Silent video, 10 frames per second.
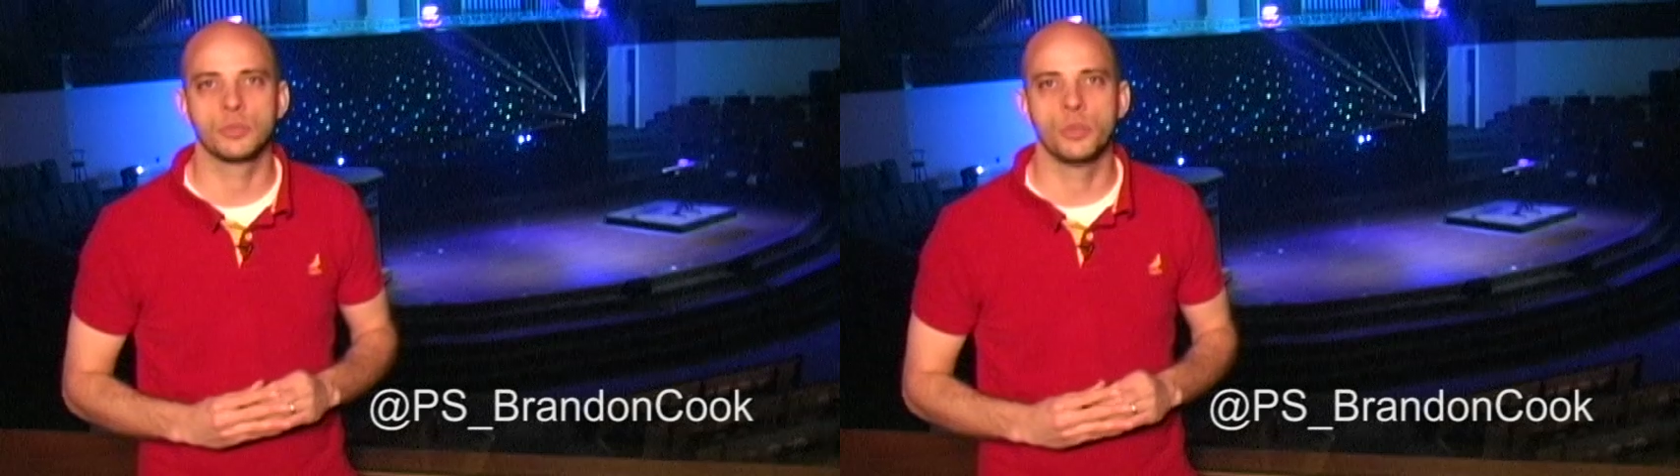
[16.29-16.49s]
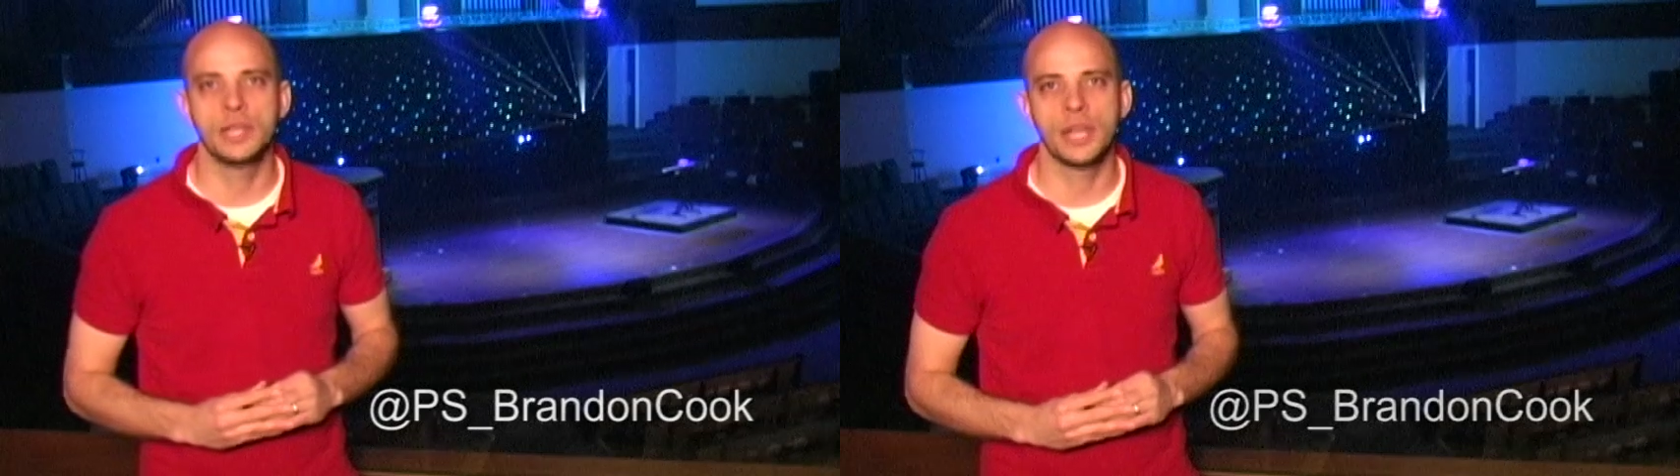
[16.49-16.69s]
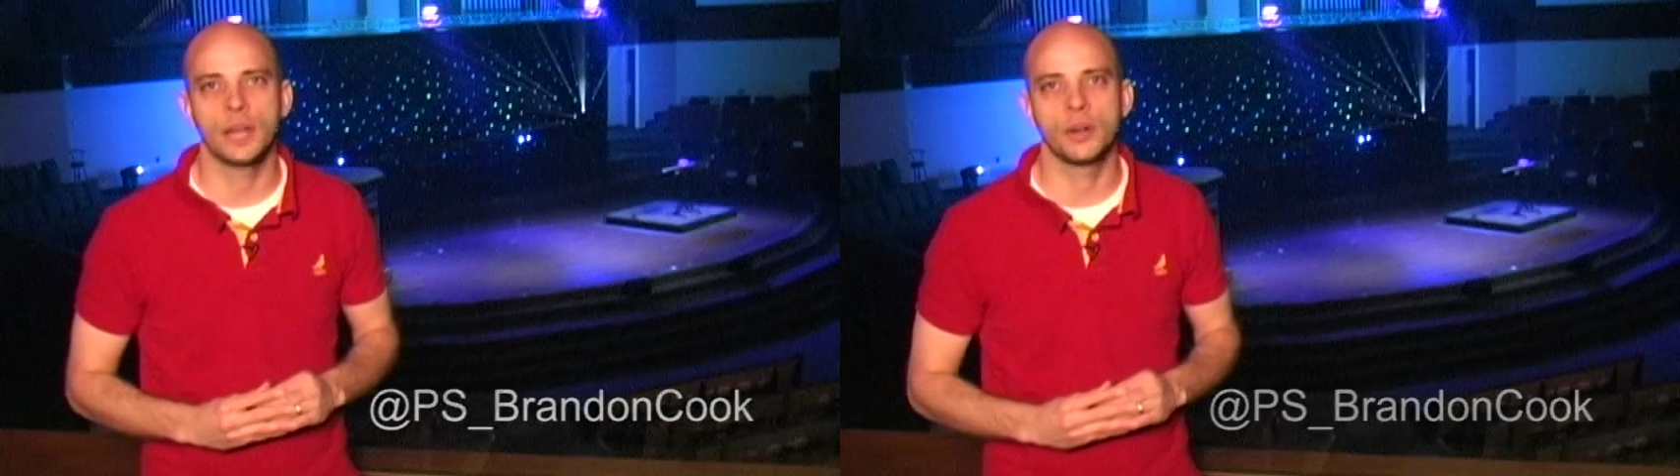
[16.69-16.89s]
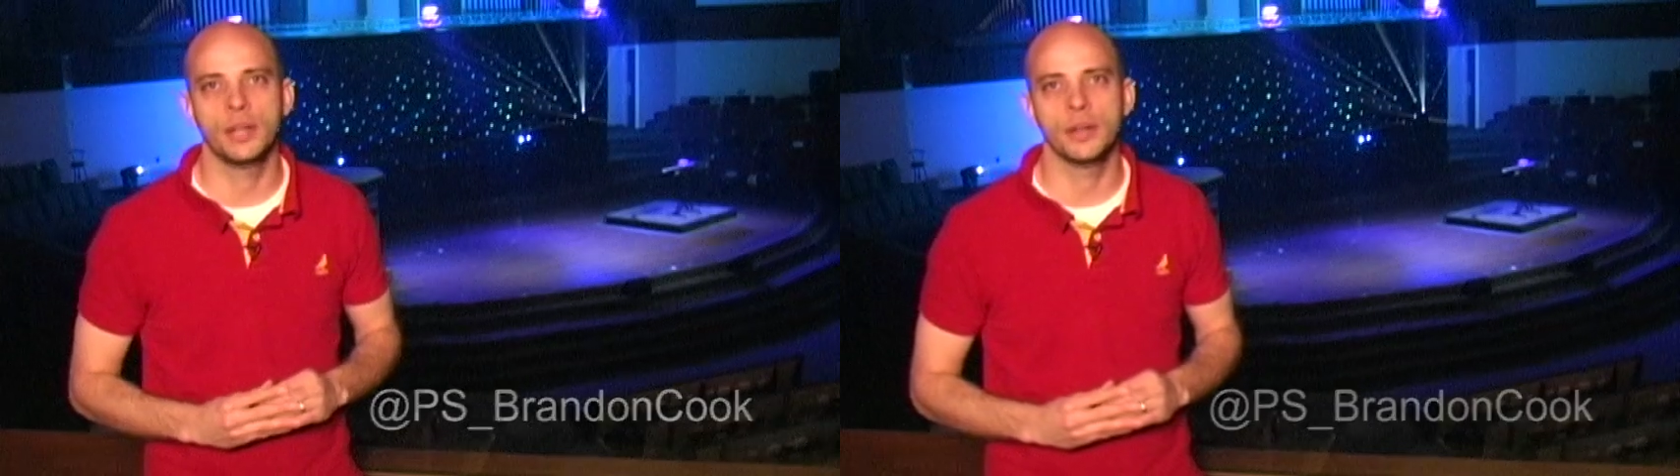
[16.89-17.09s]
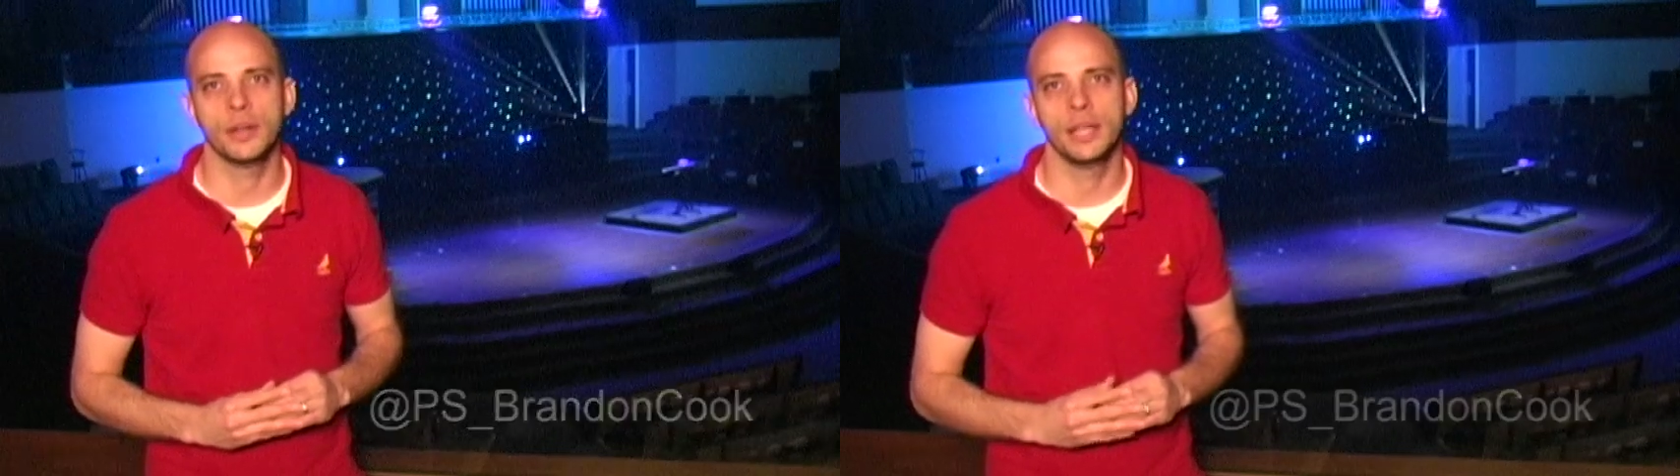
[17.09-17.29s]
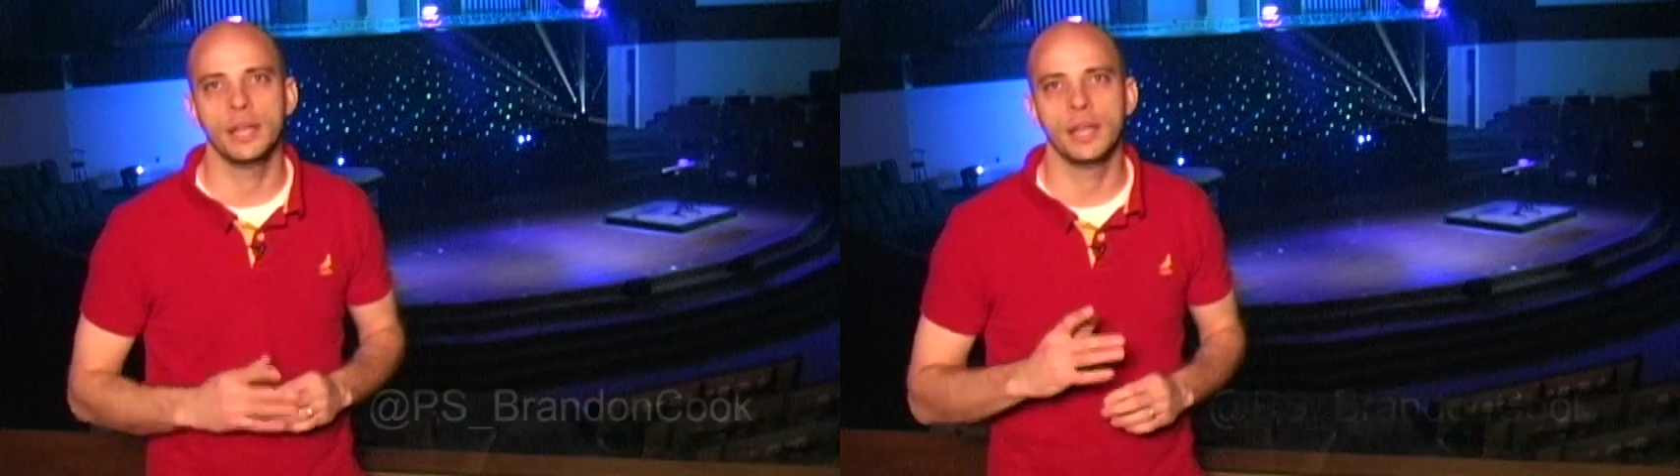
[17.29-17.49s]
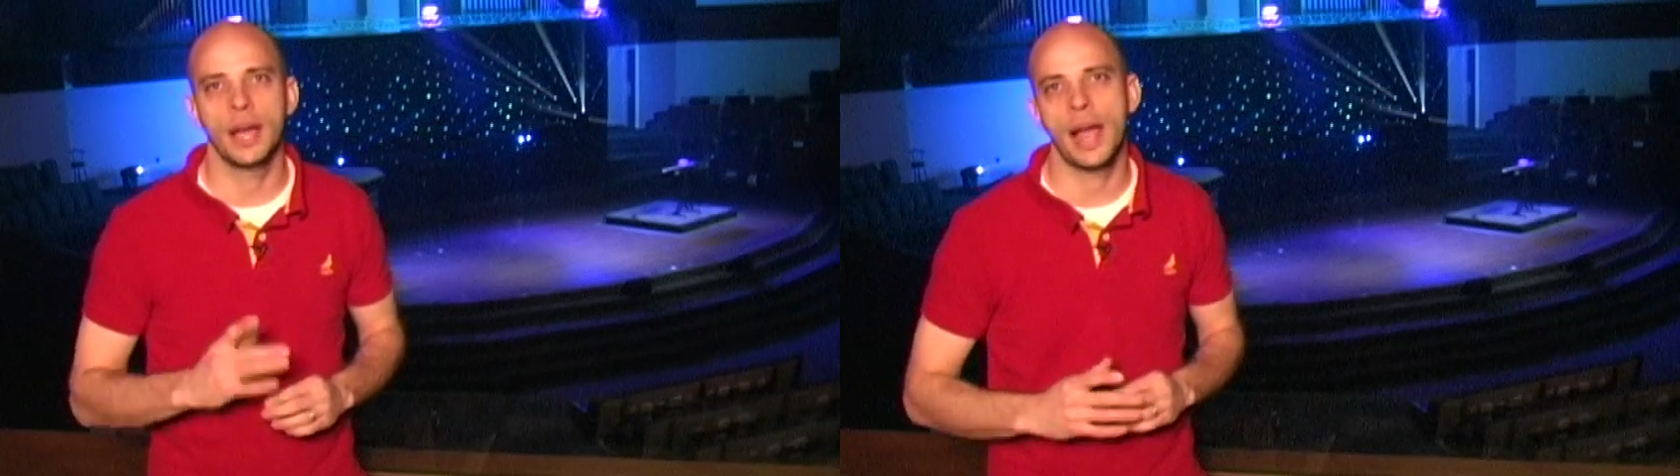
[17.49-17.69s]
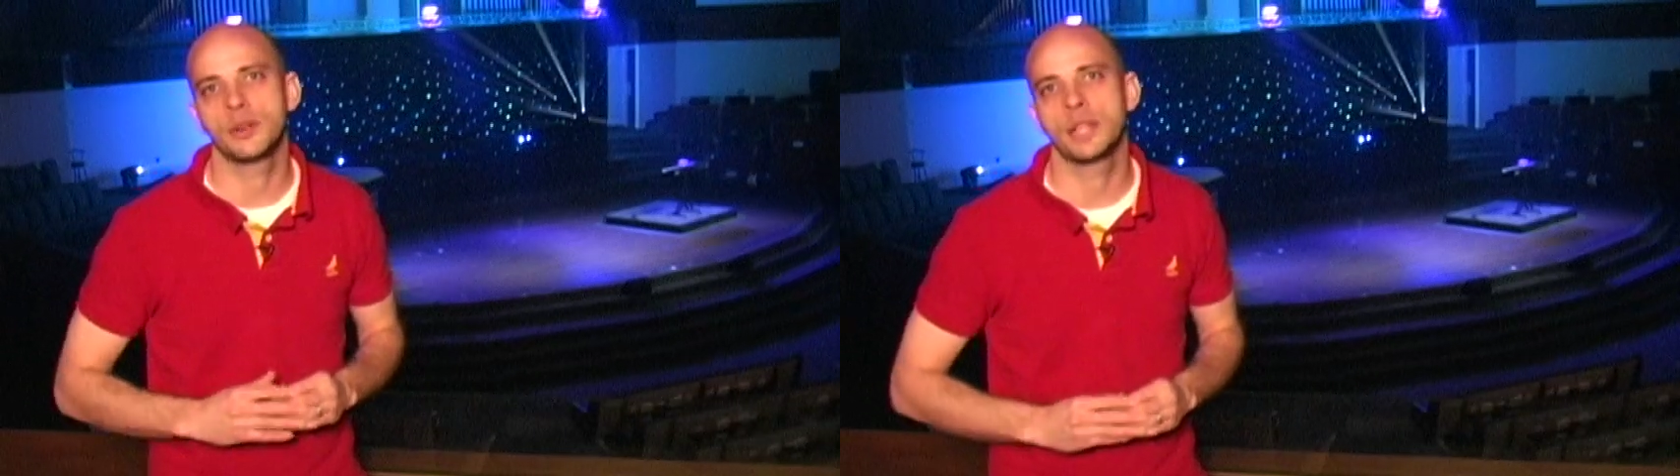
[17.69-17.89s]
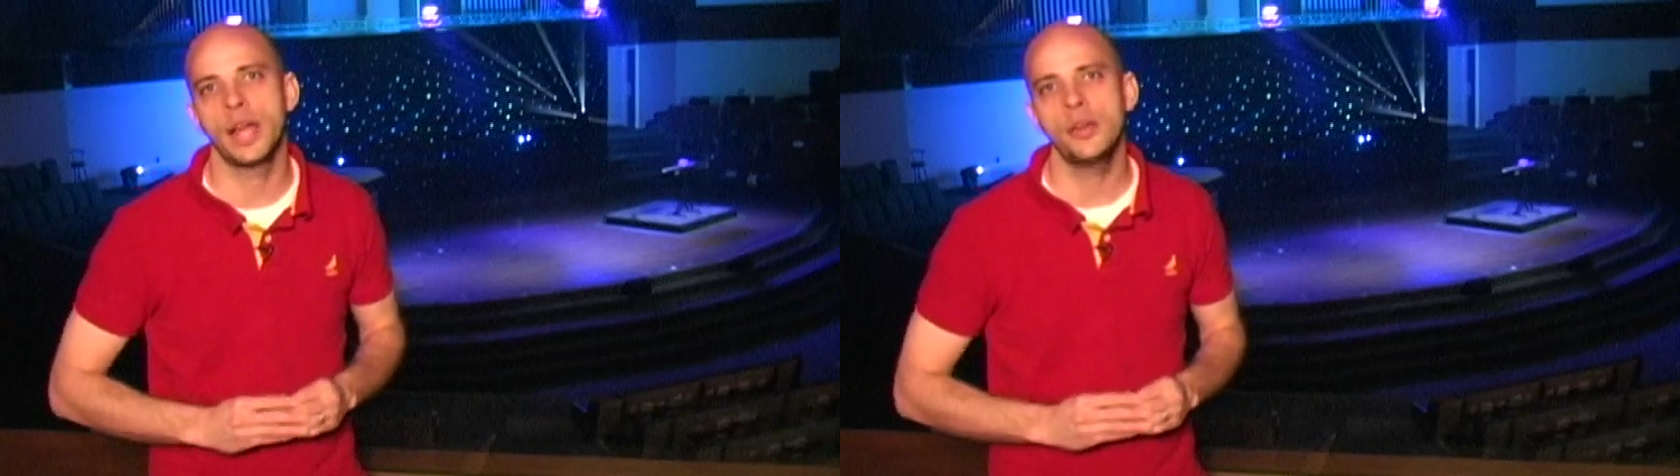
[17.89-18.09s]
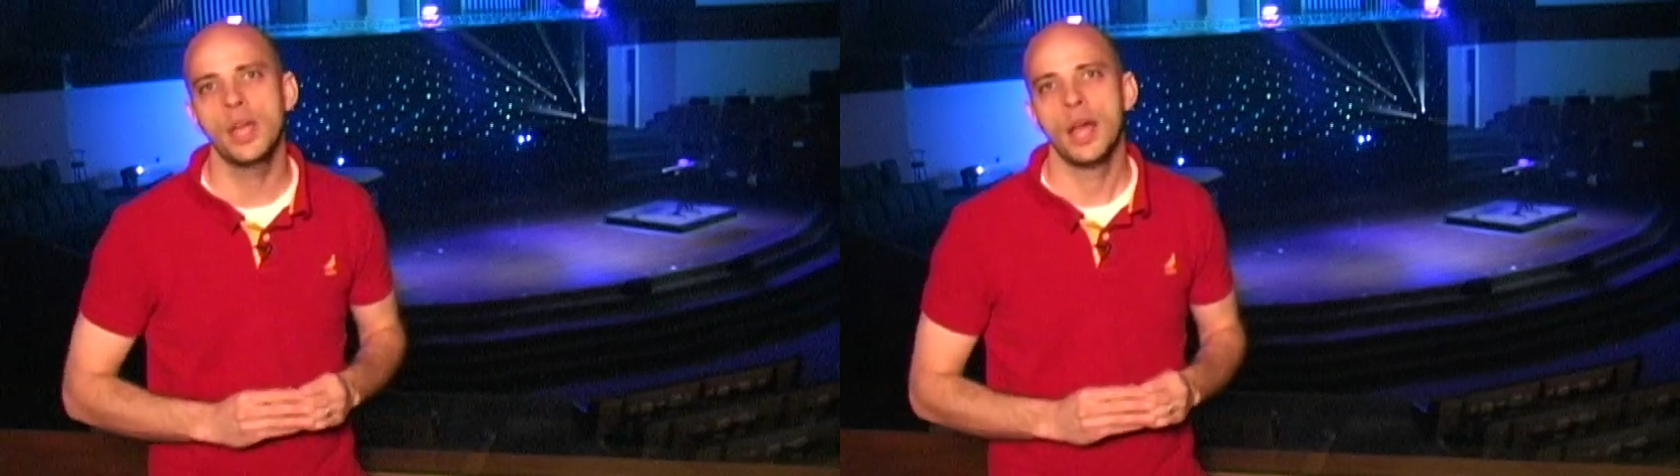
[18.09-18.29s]
retailer here in our
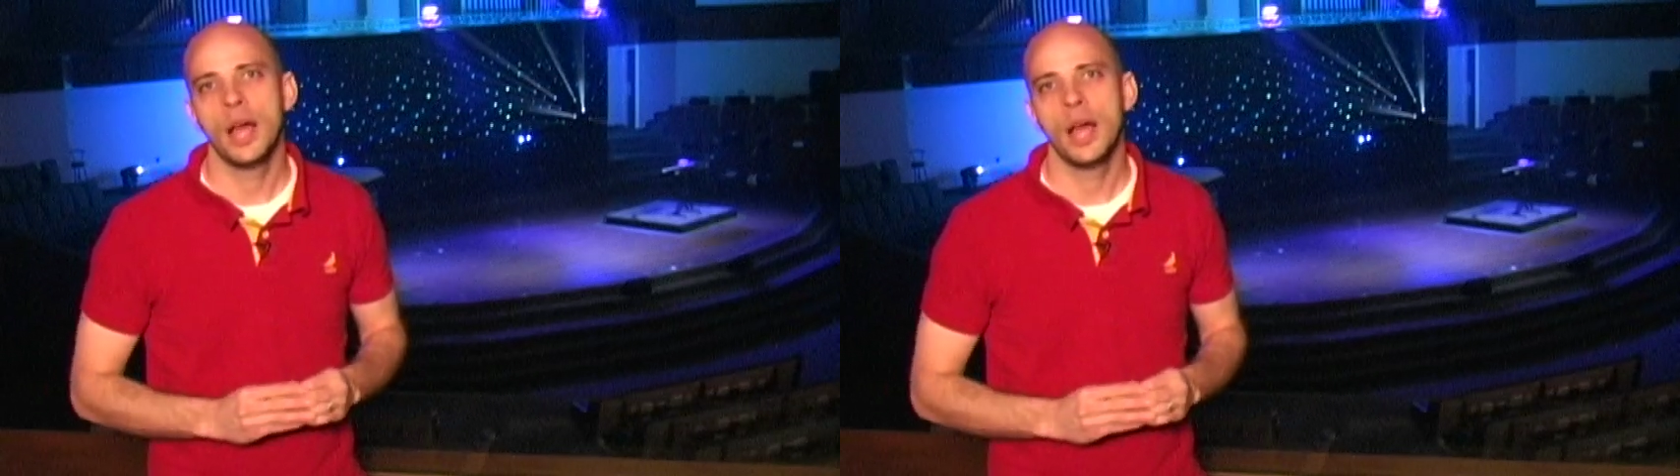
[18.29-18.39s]
town.